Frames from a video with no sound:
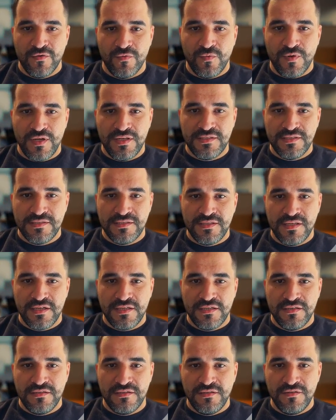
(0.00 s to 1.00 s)
Once
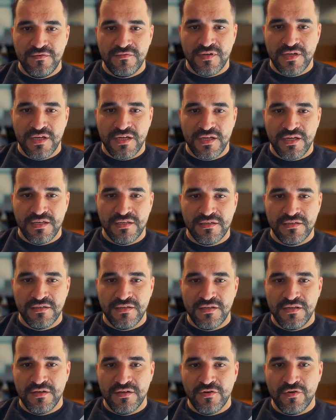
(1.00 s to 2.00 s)
done, you can
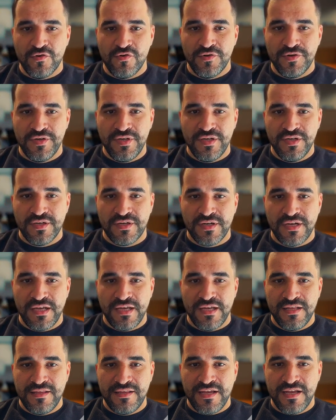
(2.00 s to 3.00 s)
go here
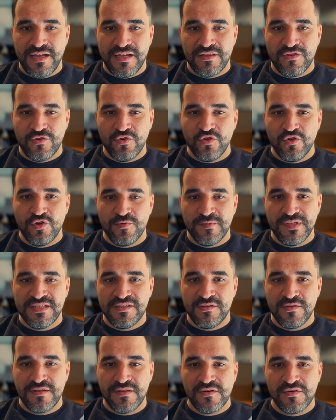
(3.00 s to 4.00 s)
and add
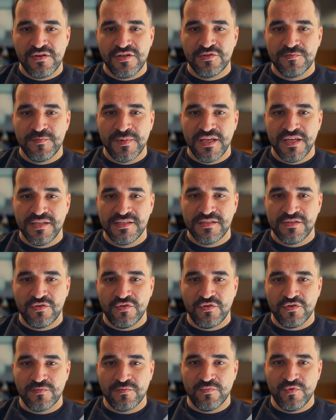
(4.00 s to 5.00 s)
documents to the knowledge base
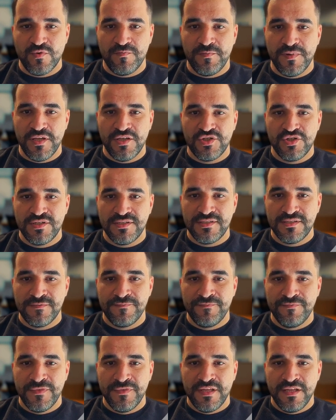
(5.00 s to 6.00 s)
or web pages.
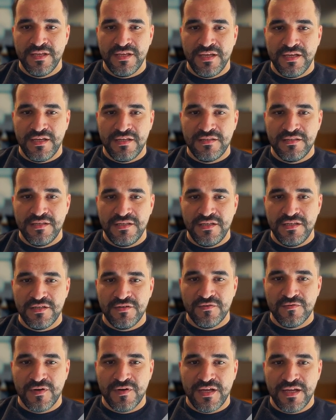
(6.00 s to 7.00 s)
And here
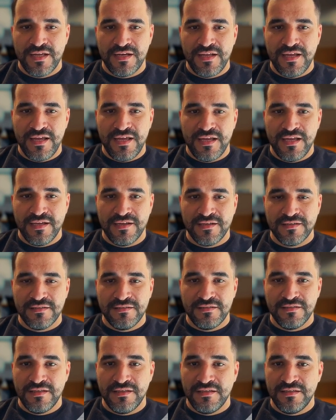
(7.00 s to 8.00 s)
you can add,
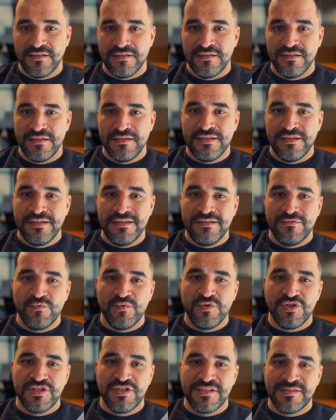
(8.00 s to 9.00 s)

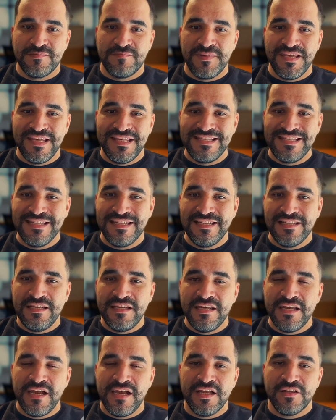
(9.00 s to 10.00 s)
which is
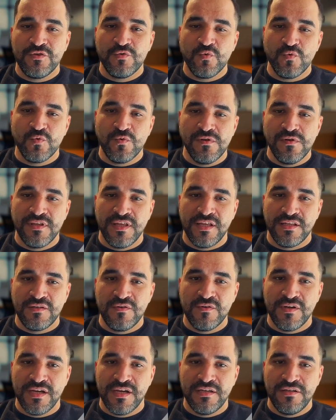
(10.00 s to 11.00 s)
basically a tool that
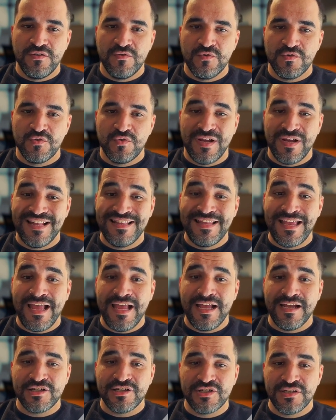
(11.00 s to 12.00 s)
you can use to add
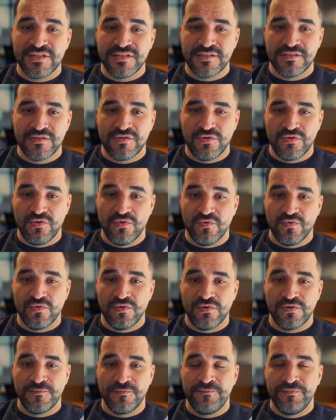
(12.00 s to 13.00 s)
actions to
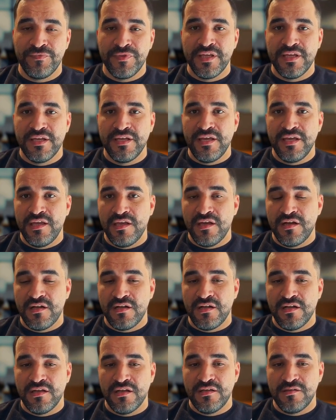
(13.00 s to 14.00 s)
your
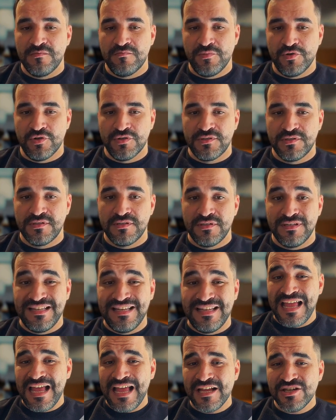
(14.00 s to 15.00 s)
AI bots.
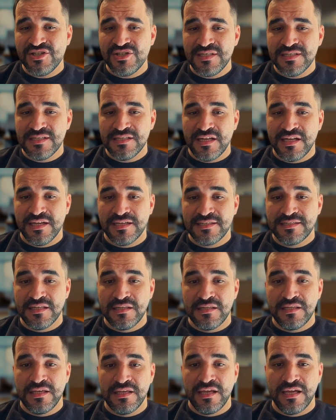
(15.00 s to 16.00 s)
Actions like
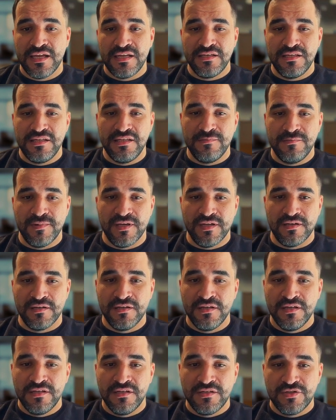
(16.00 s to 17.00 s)
sending an email.
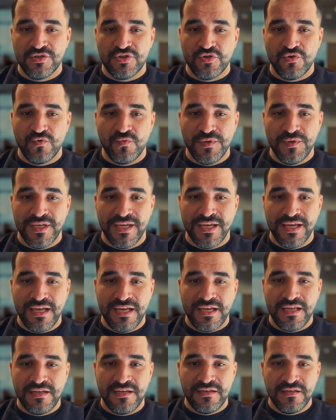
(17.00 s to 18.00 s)
So we
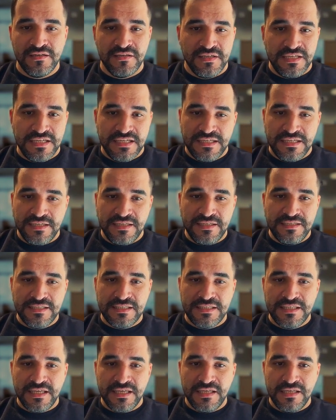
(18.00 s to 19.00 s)
can, let's
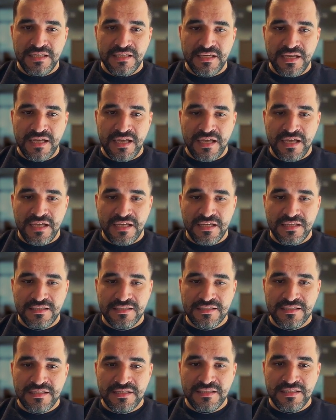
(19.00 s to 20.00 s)
say,
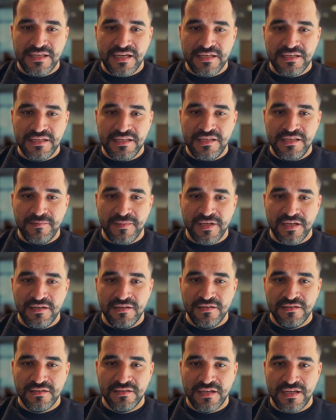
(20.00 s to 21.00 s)
send an
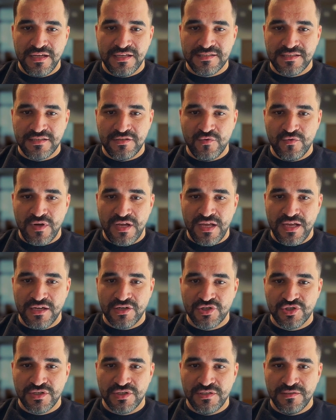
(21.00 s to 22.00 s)
email as a new
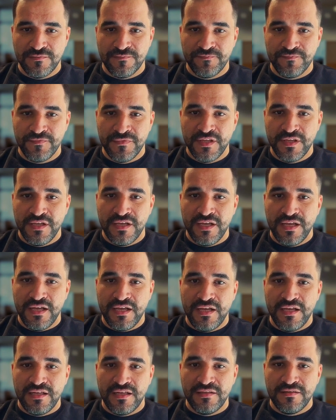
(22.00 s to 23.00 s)
action.
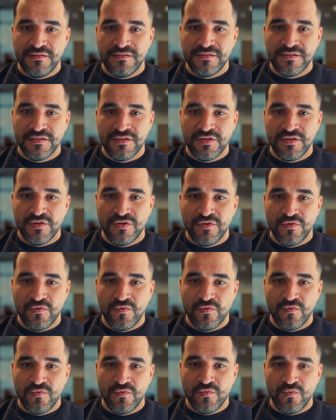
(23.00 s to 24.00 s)
And
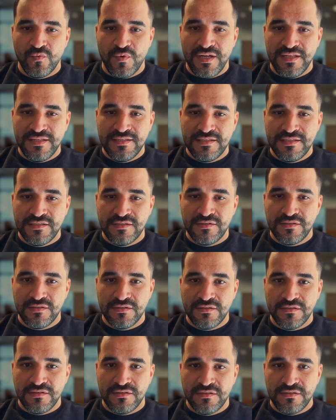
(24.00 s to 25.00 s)
once
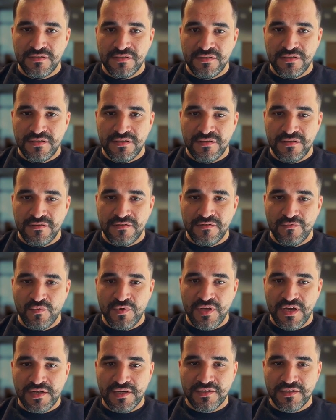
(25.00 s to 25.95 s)
we